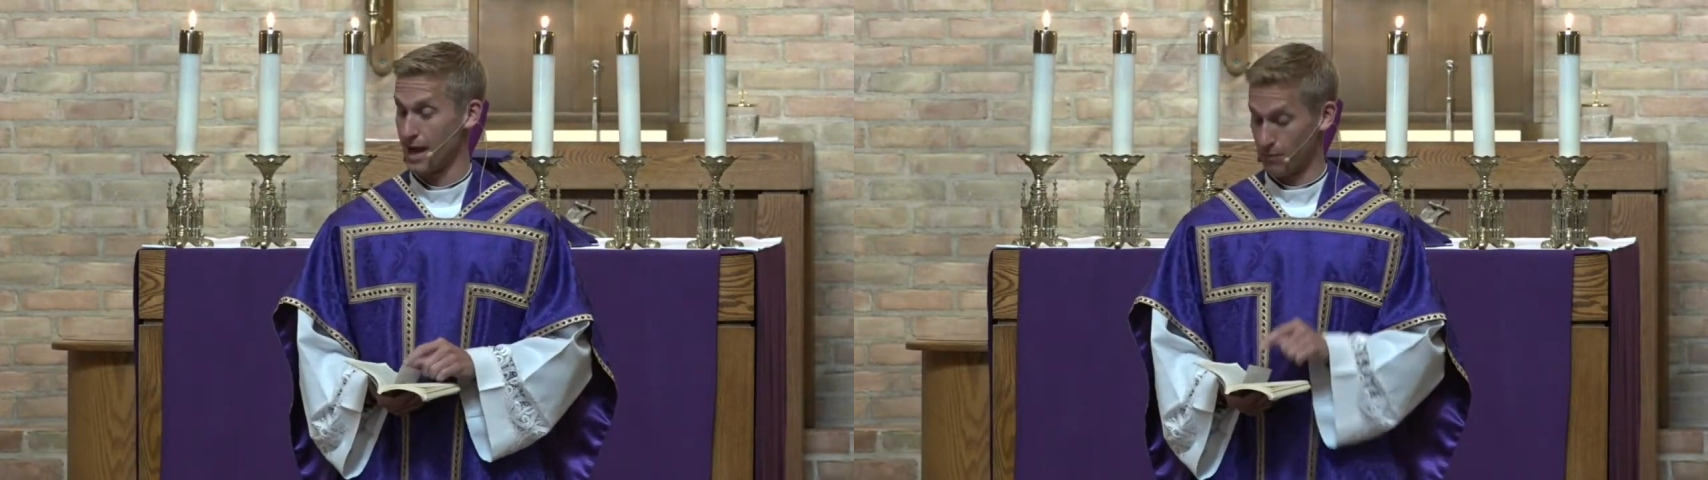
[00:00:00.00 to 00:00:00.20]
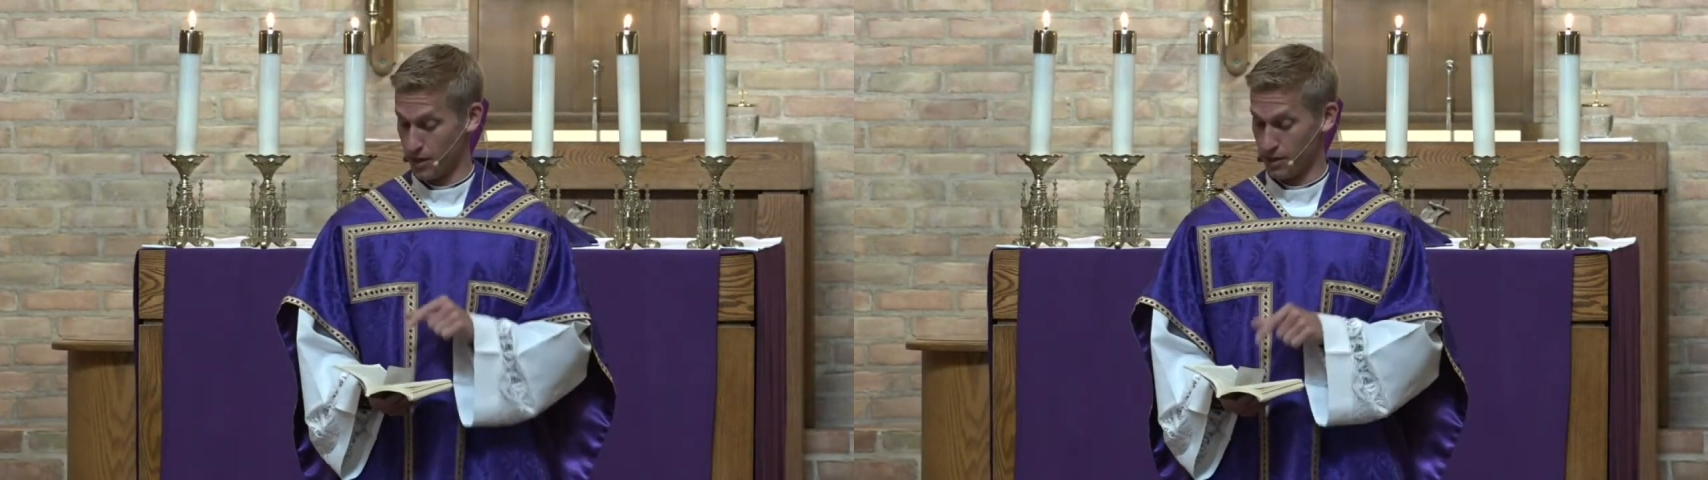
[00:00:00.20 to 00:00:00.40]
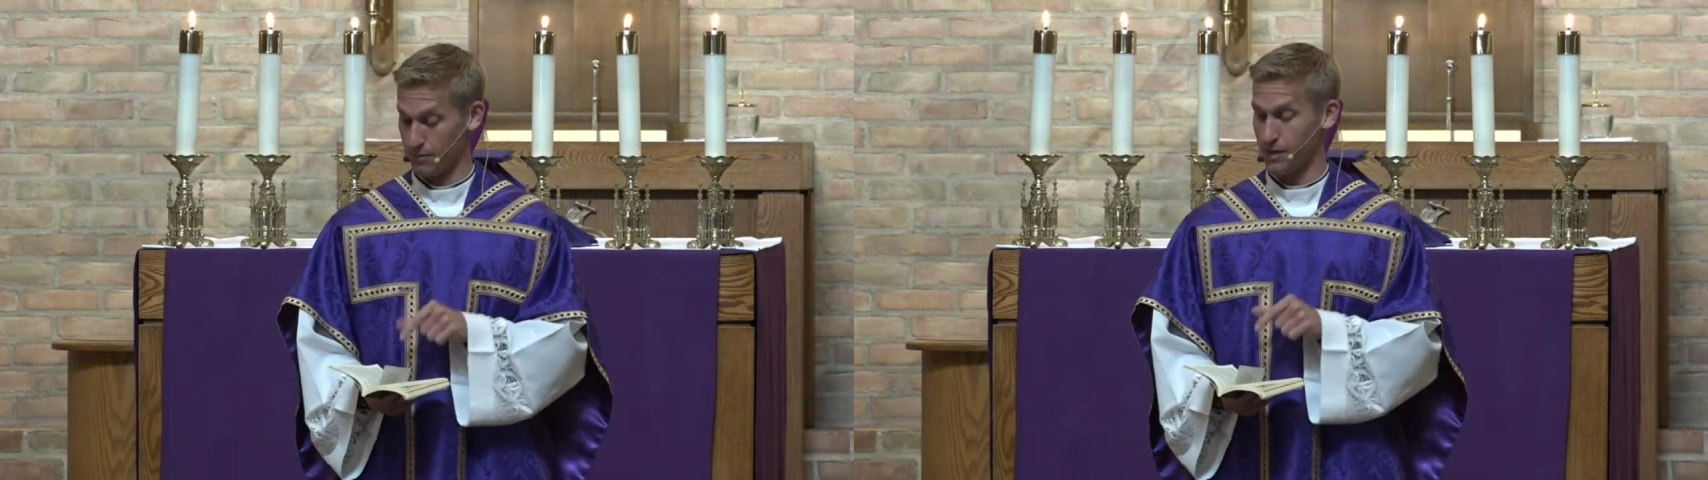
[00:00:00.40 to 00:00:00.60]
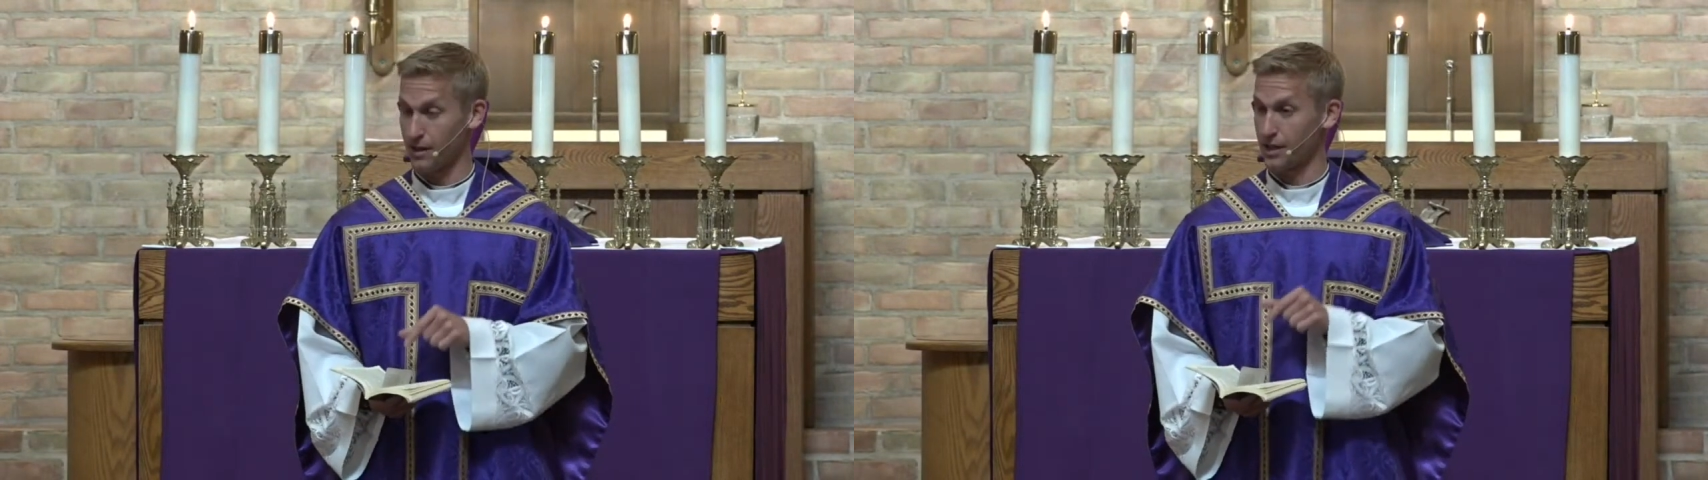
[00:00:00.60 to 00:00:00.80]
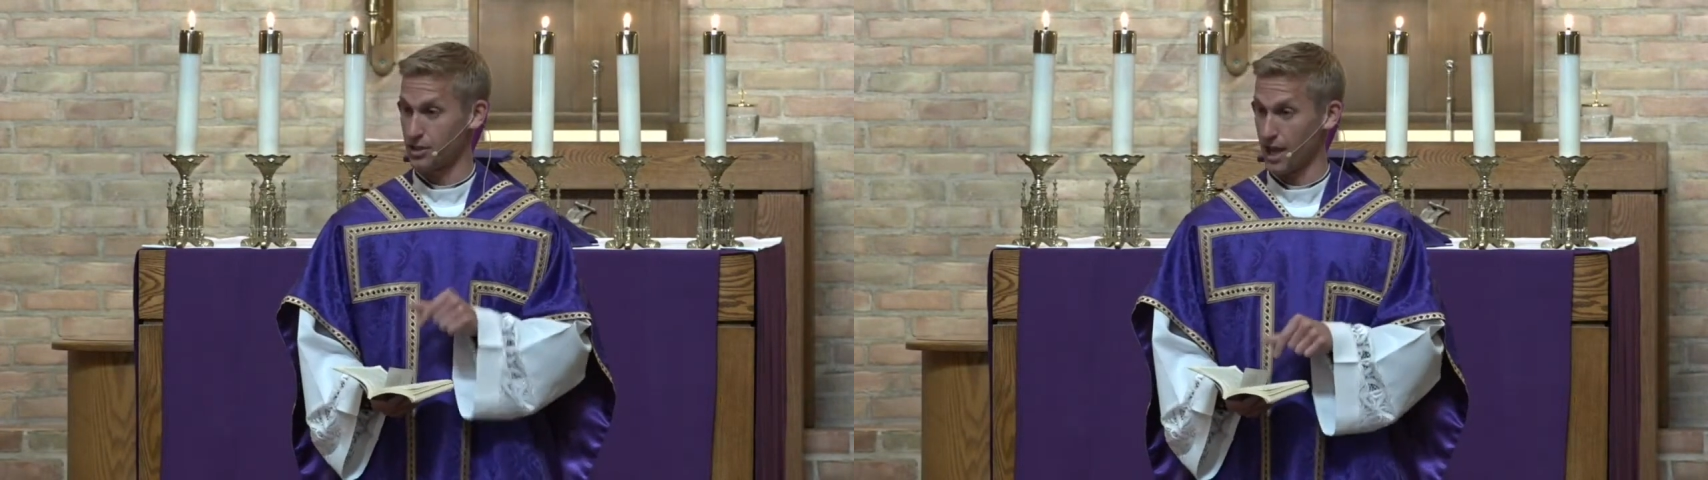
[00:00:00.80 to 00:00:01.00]
I'd want you to
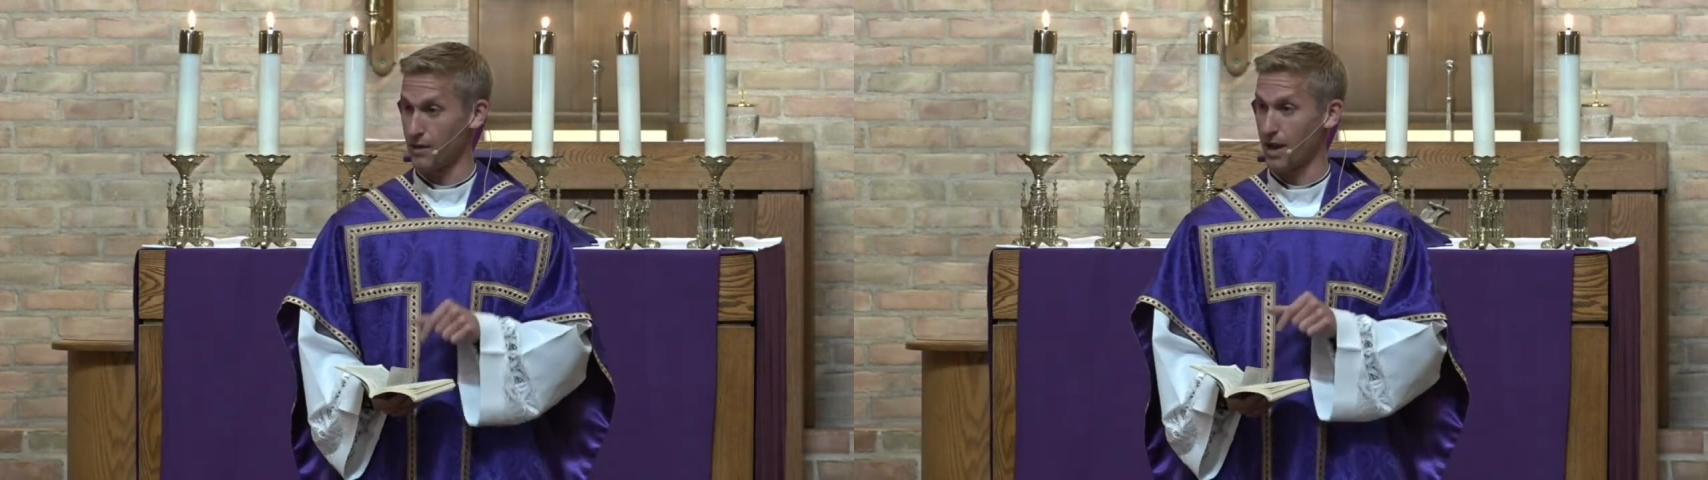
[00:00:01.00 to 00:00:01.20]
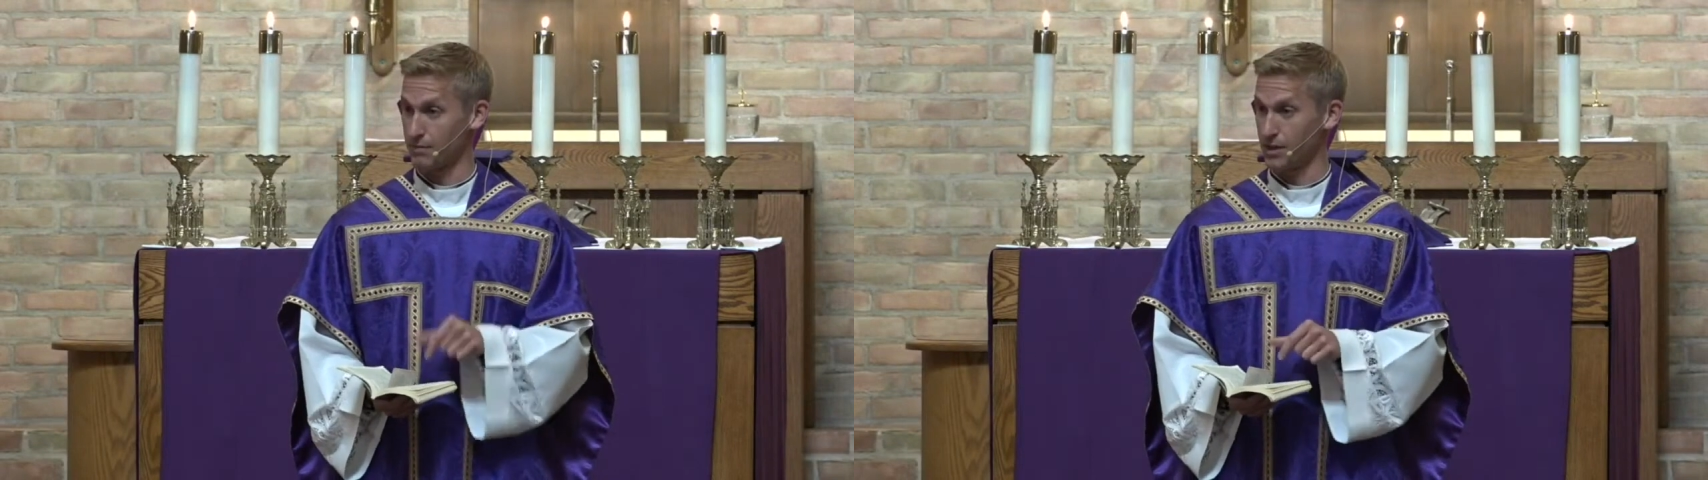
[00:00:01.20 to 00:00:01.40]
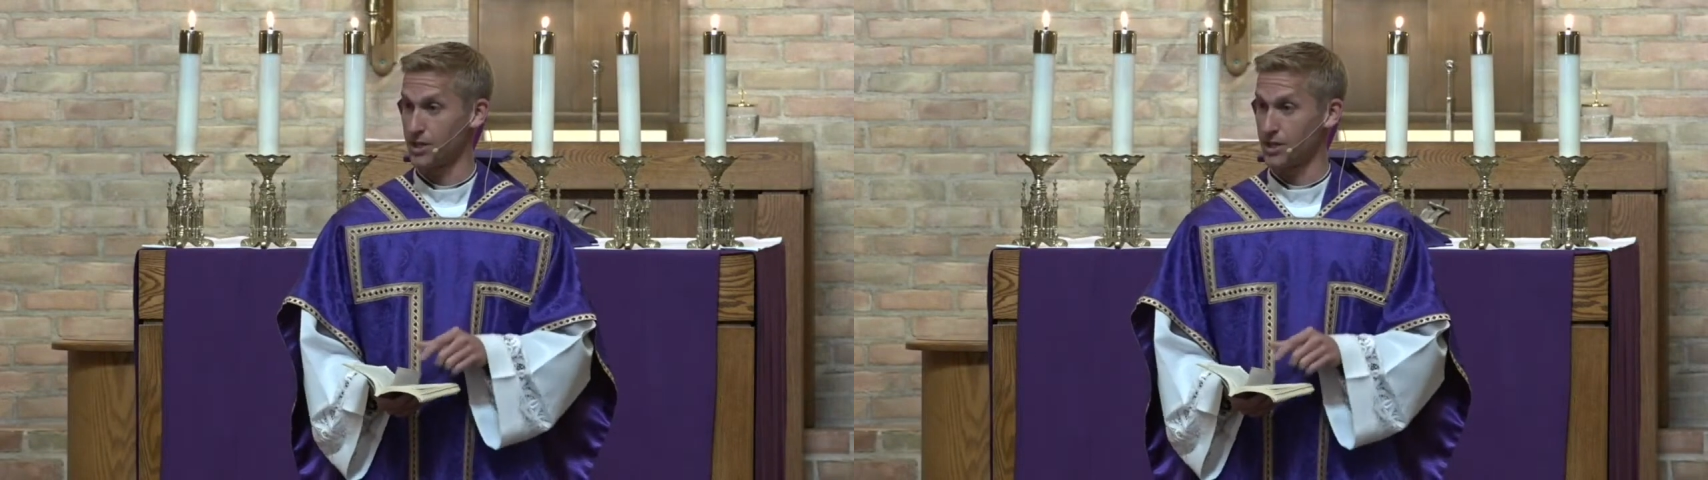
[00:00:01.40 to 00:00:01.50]
be like Shadrach,